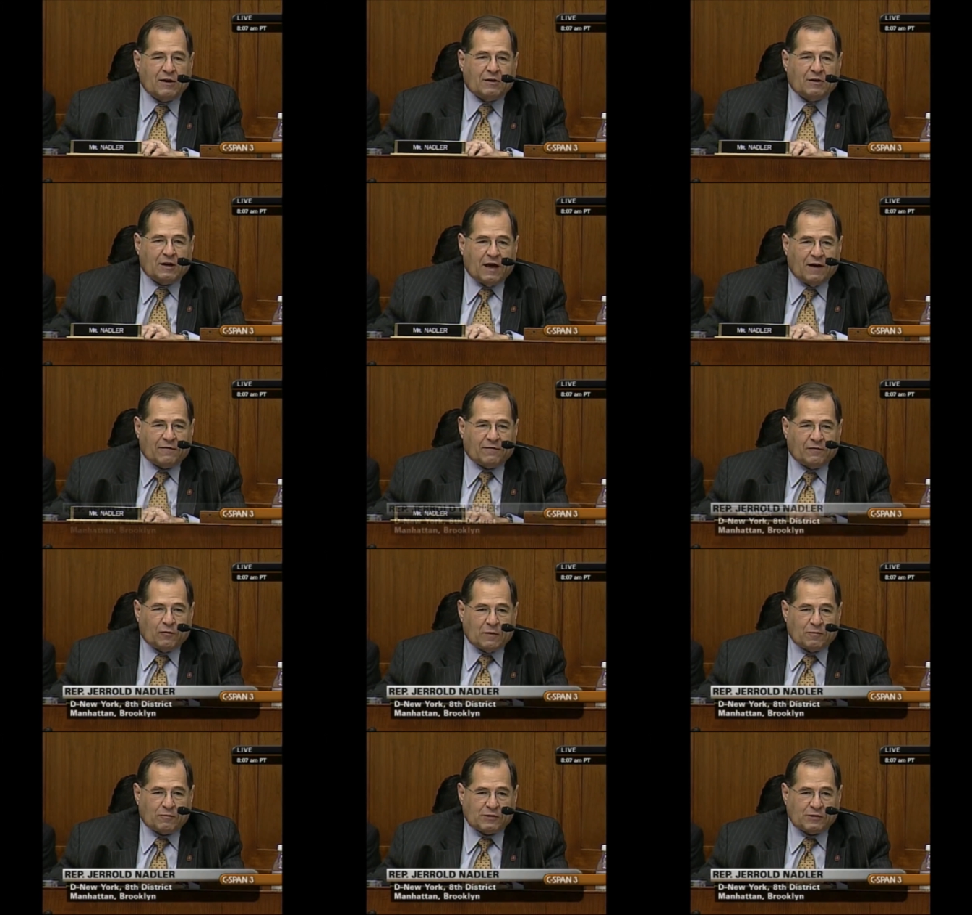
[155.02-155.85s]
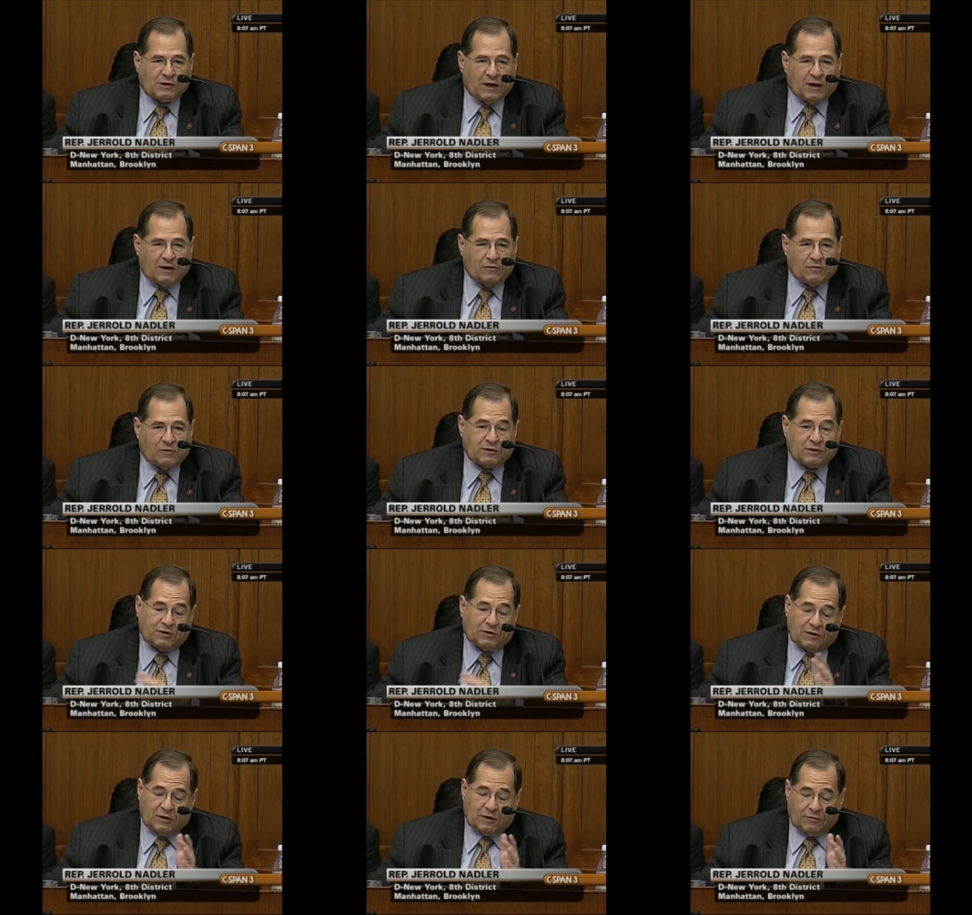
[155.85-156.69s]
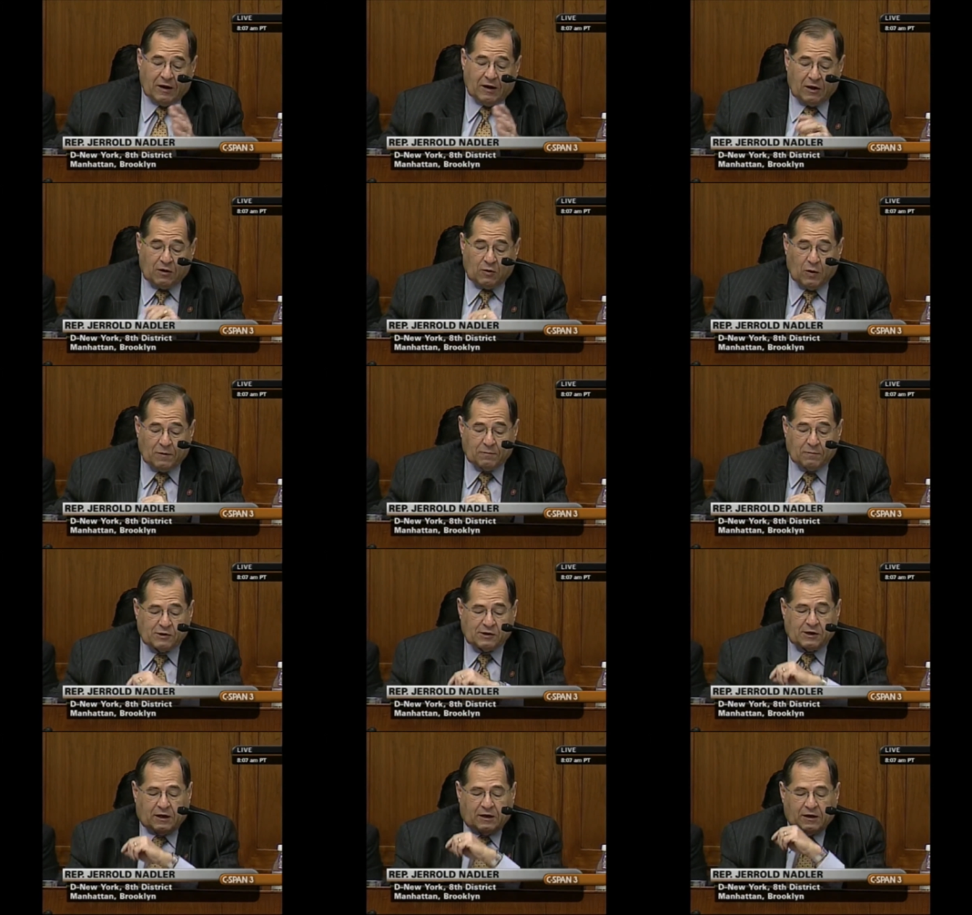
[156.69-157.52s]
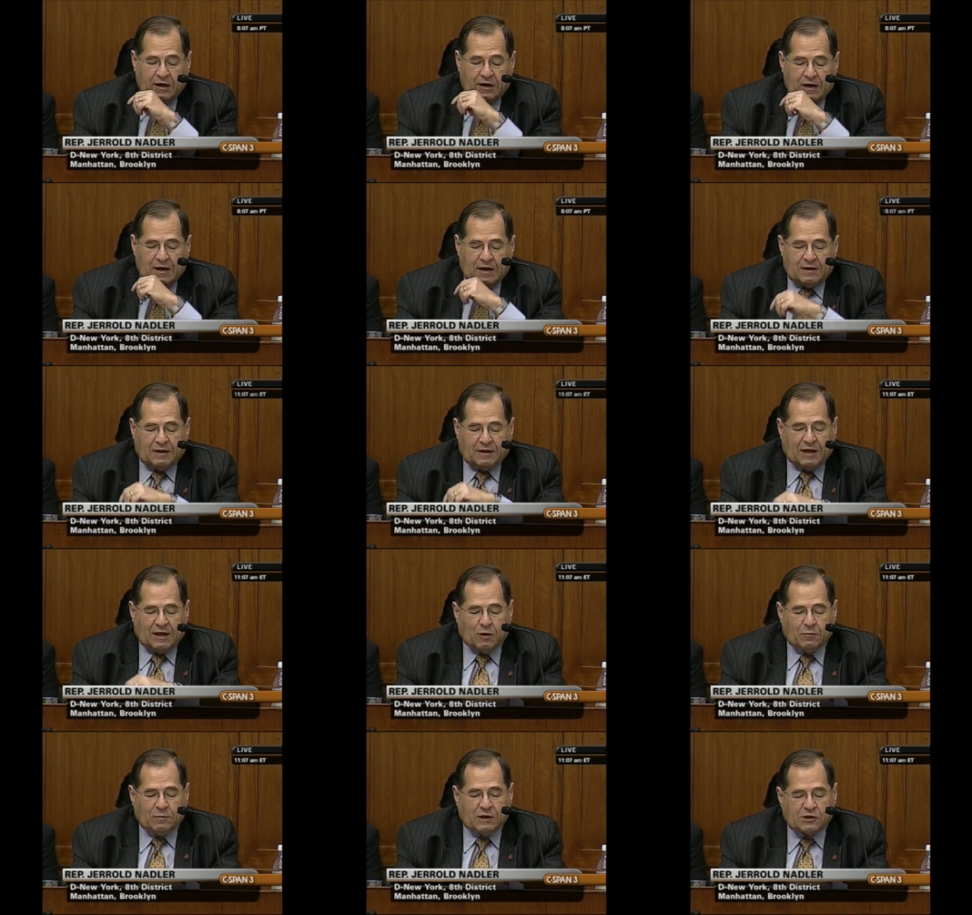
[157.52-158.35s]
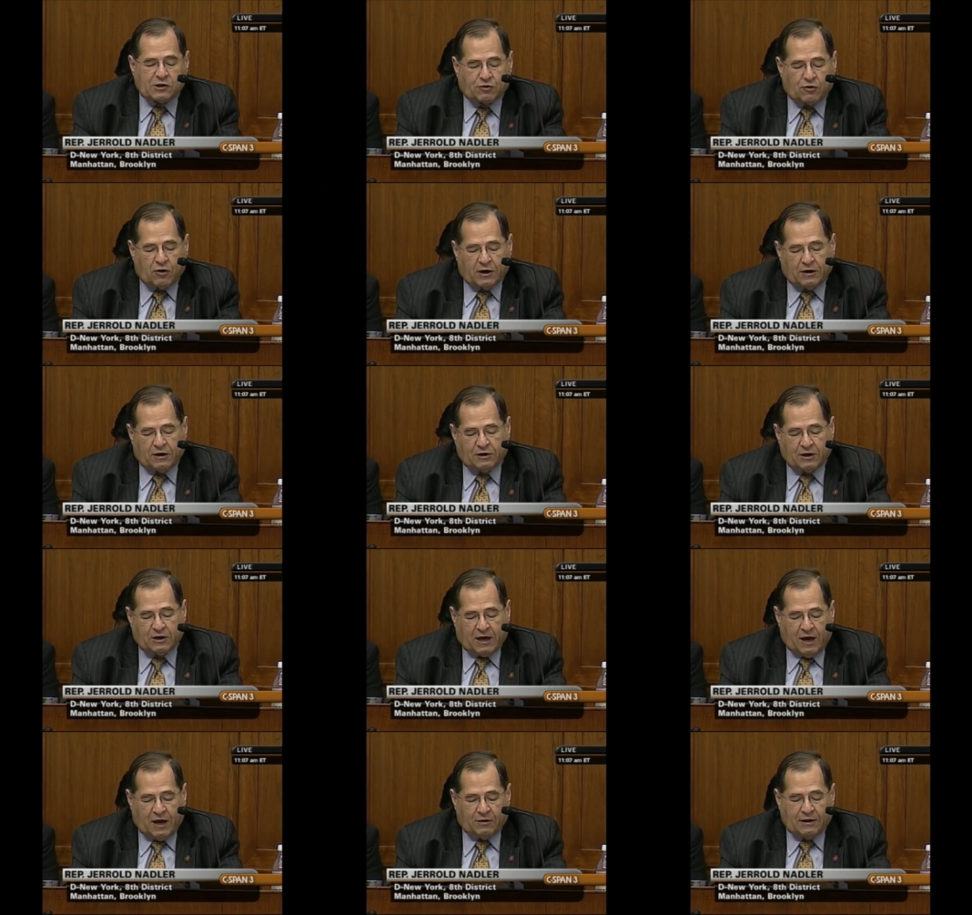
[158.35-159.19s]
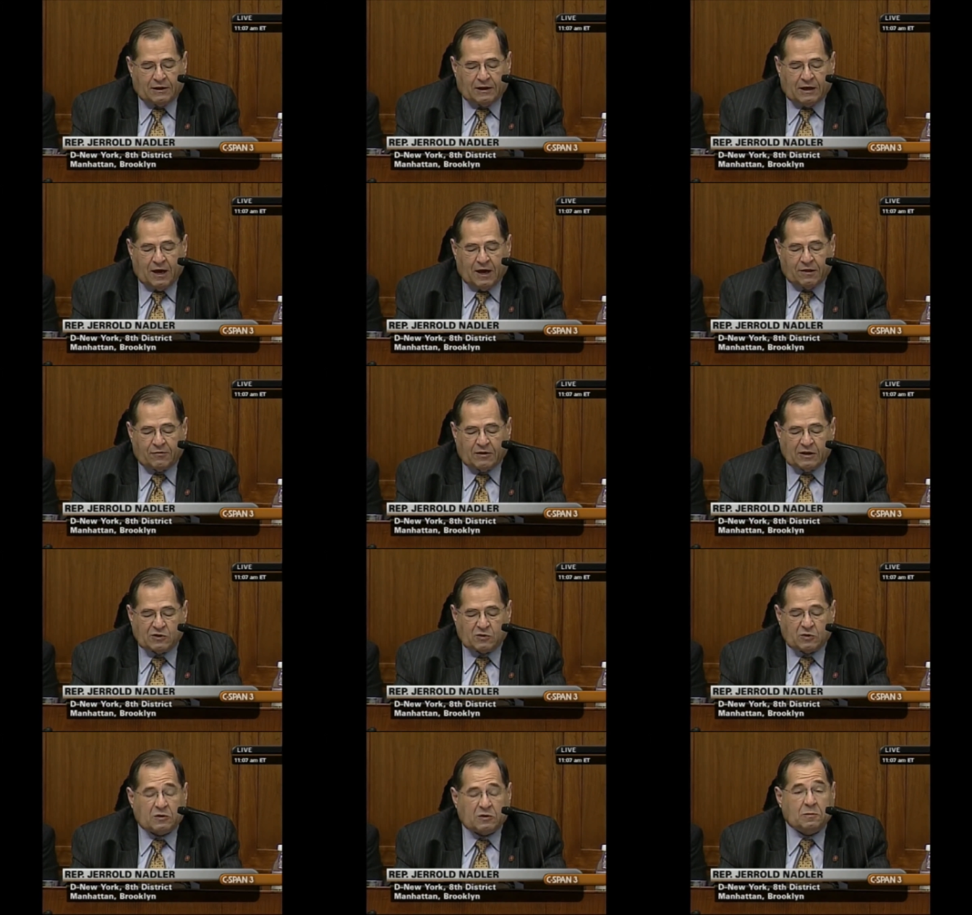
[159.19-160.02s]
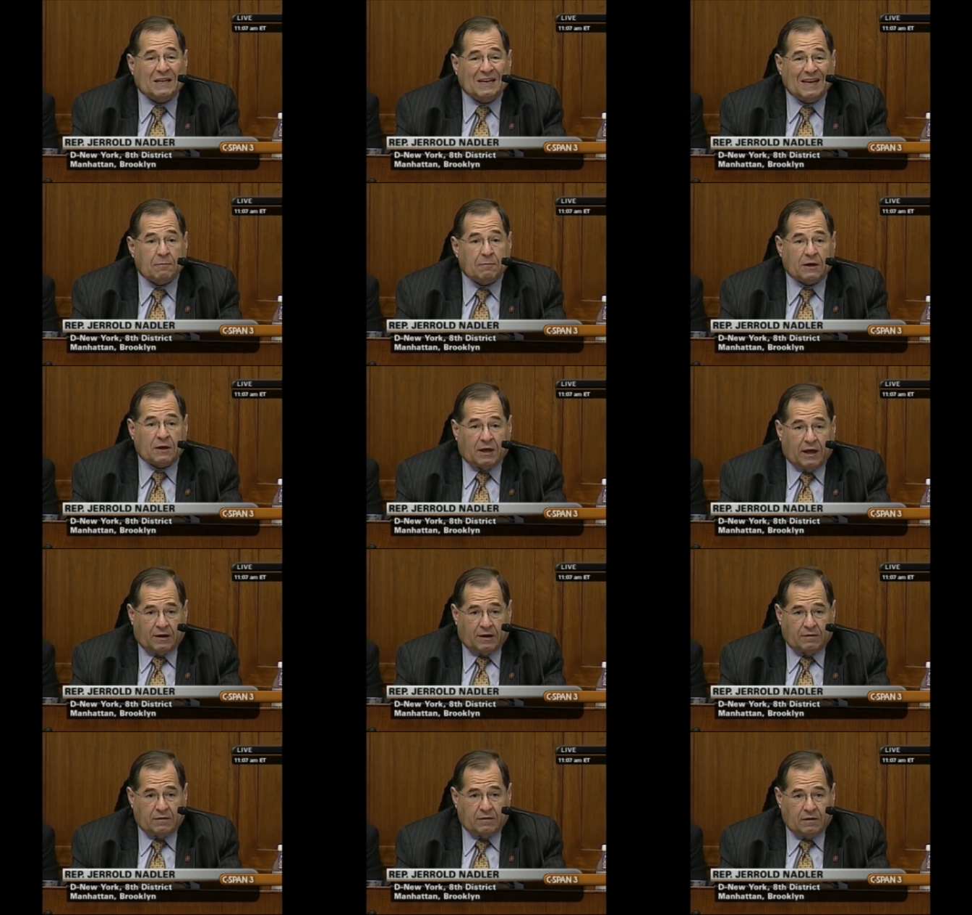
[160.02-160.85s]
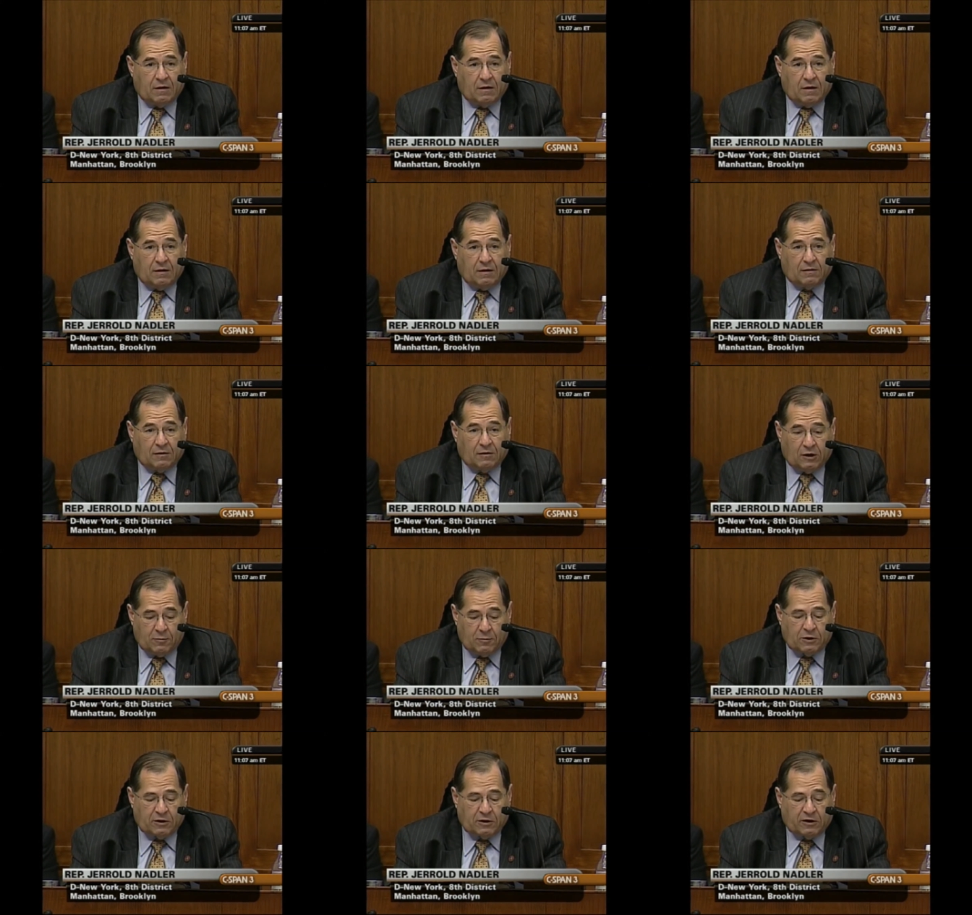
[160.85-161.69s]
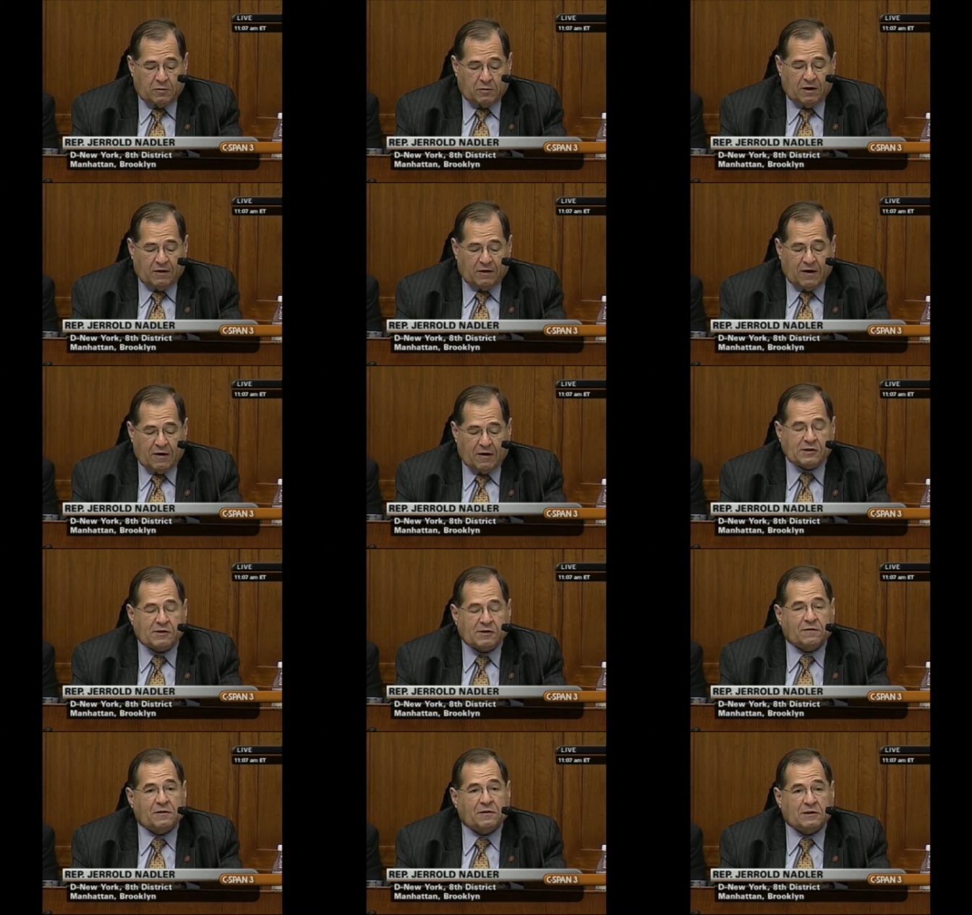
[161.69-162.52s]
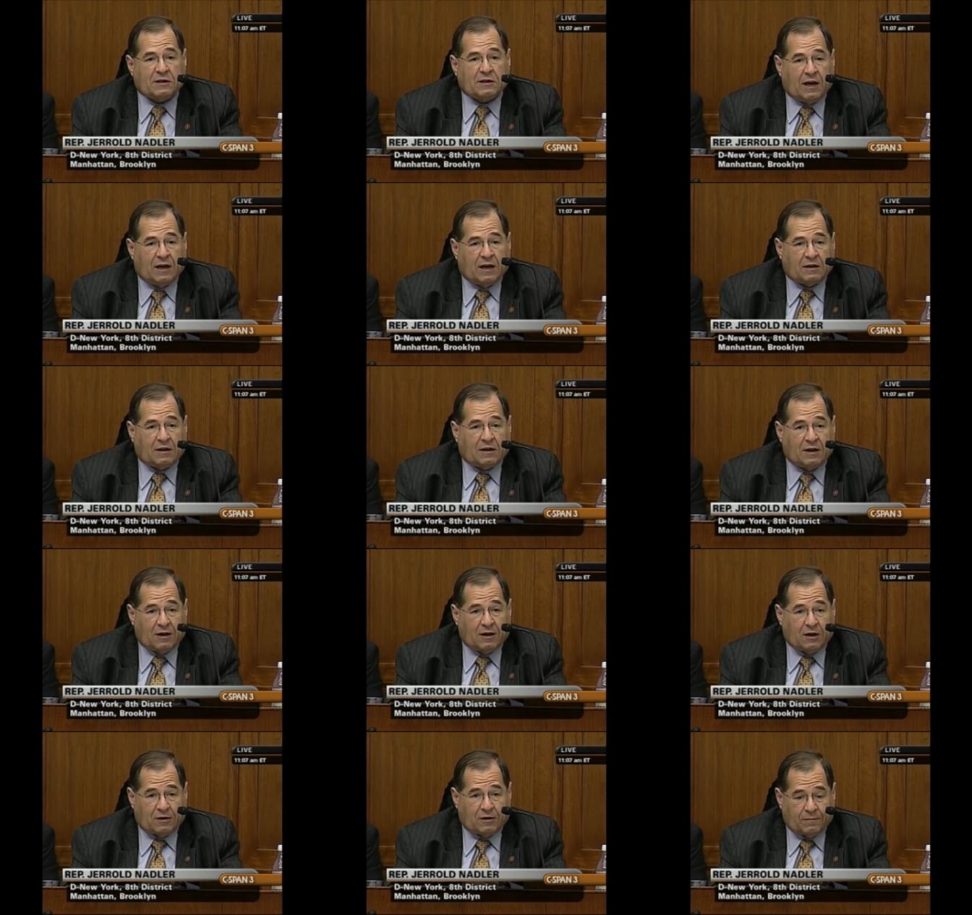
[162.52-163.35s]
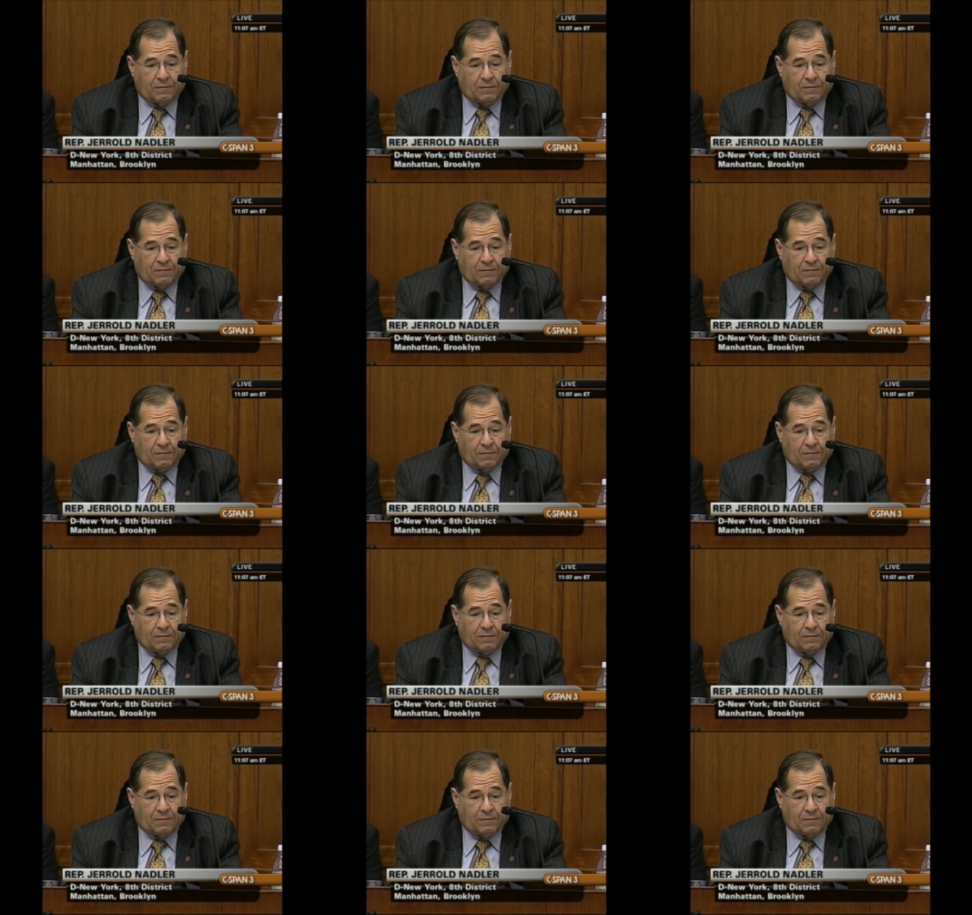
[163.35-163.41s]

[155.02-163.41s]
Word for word: than half of 1%, or certainly greater than 1%, then that would be a strong indicator that the anthrax was manipulated deliberately to be a very sophisticated killer.